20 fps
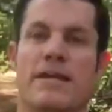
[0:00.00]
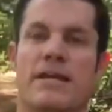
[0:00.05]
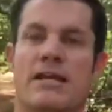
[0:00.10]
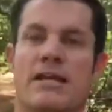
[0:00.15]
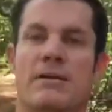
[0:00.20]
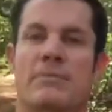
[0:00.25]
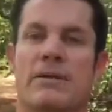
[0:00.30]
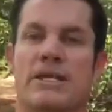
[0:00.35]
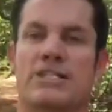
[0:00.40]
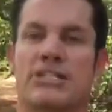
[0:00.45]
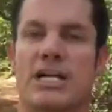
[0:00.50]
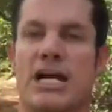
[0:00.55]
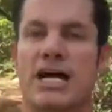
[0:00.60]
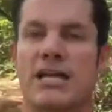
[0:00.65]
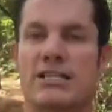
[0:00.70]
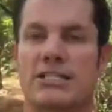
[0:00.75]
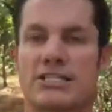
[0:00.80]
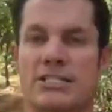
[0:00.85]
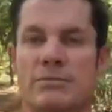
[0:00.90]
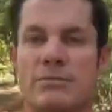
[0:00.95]
can be
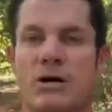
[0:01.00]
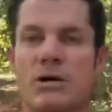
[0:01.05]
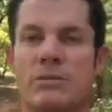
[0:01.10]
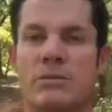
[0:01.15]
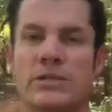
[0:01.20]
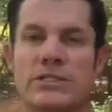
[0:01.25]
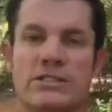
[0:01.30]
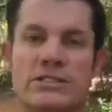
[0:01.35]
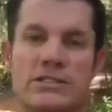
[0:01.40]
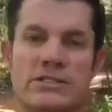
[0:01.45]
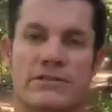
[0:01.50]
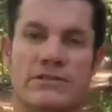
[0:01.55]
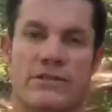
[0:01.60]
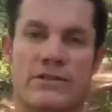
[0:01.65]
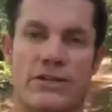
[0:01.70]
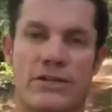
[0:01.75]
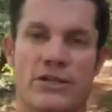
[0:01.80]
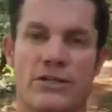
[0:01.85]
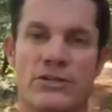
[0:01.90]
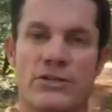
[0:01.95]
challenging moments for
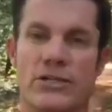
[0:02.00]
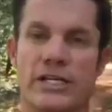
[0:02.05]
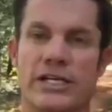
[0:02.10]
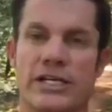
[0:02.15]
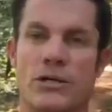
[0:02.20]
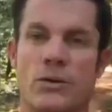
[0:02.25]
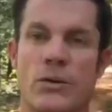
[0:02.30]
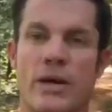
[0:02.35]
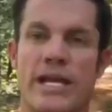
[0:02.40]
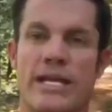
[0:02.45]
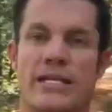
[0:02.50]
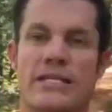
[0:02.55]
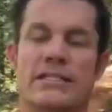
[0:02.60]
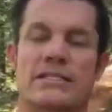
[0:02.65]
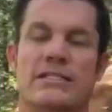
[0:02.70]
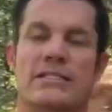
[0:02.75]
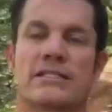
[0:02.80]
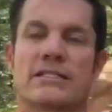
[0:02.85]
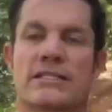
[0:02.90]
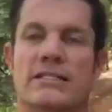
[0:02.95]
the newly awakened
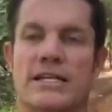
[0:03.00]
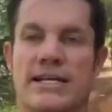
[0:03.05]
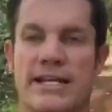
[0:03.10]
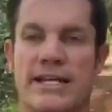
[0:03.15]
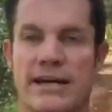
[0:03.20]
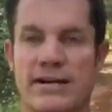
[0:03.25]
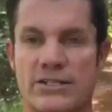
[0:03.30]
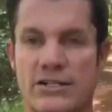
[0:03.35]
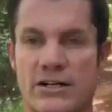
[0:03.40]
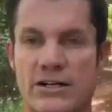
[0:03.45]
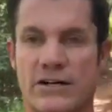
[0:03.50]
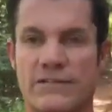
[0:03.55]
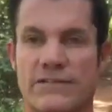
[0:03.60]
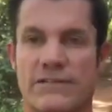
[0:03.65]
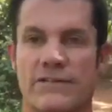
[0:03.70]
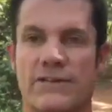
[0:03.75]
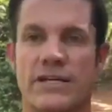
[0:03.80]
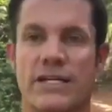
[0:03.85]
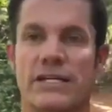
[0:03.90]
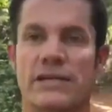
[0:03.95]
and
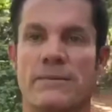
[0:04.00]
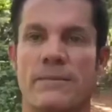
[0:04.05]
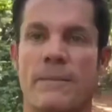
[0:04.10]
alcohol-free.